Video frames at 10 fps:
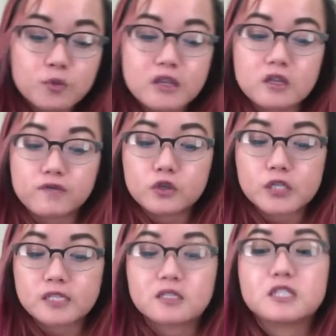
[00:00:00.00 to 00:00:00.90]
that the full
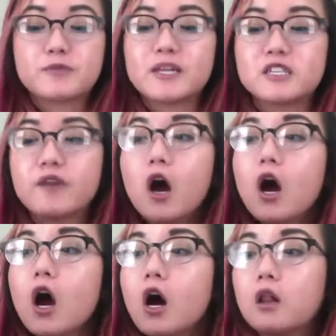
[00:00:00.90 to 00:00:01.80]
size is expensive,
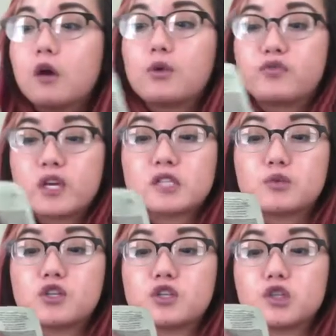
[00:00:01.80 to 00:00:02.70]
along with this,
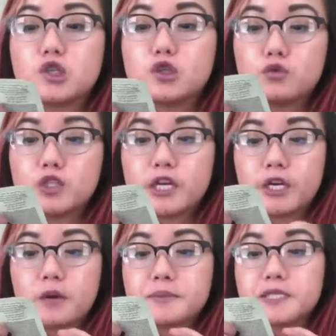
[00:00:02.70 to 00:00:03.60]
which is the June
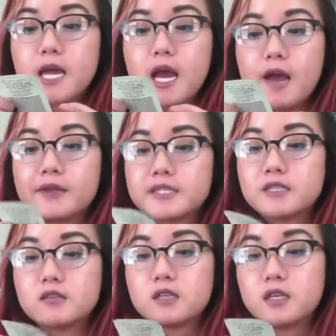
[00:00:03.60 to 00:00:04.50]
Jacobs, and it's
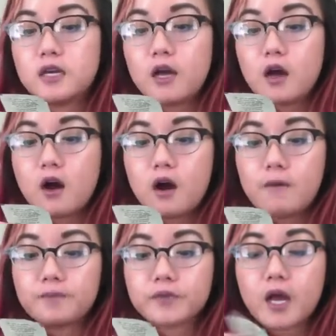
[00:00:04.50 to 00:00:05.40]
in the
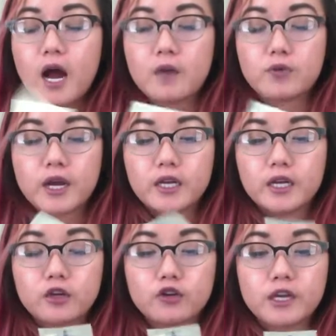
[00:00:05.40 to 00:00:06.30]
eye
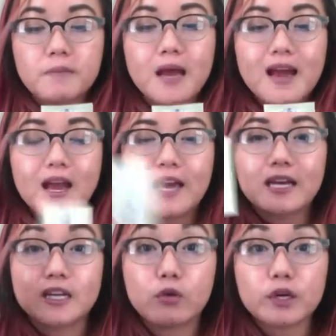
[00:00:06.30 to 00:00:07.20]
brightening cream,
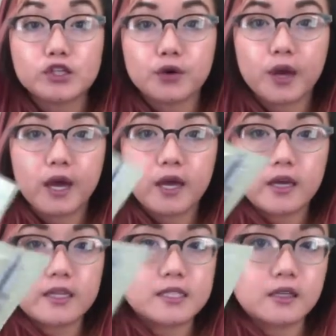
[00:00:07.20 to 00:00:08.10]
and it works
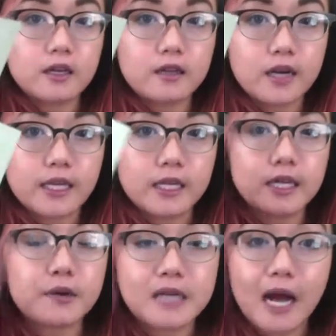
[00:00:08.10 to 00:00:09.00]
okay. It's nothing that I need.
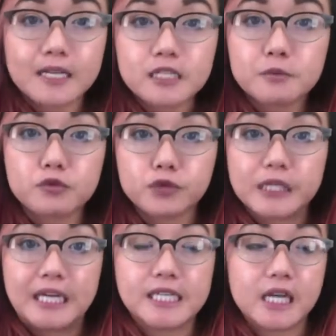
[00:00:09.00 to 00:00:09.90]
It kind of seemed
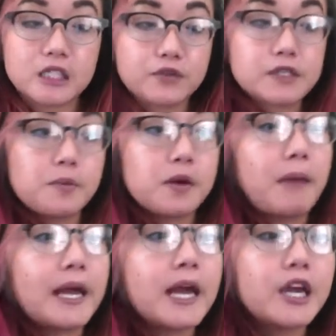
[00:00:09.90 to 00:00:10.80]
really intense for someone
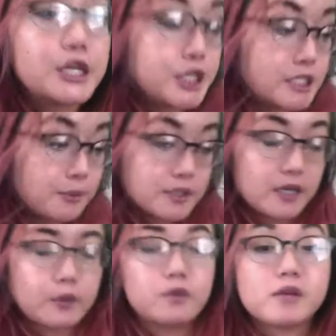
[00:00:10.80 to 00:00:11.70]
my age. It seems
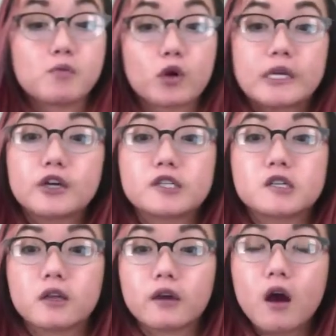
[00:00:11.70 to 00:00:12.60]
like it would be more geared
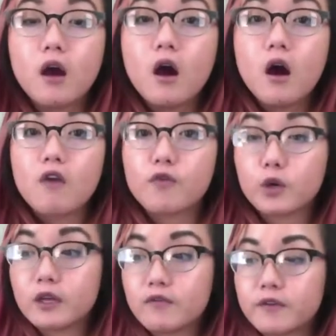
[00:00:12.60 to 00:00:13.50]
to like
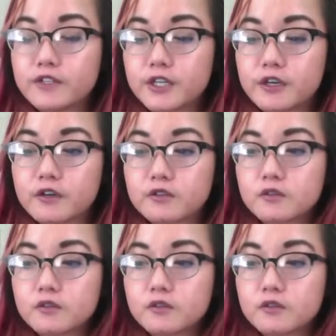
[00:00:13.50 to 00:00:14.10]
40, 50 years.